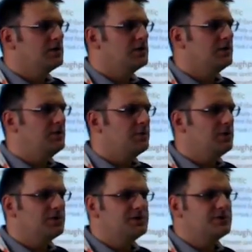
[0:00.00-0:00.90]
Tipping
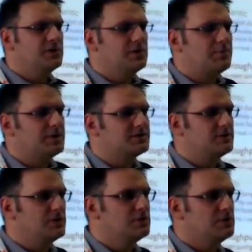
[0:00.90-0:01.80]
point, really depends on
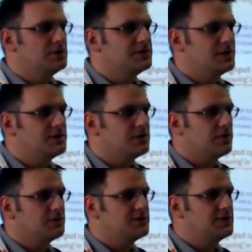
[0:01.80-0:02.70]
the utilization
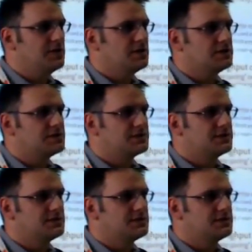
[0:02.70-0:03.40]
of the signals.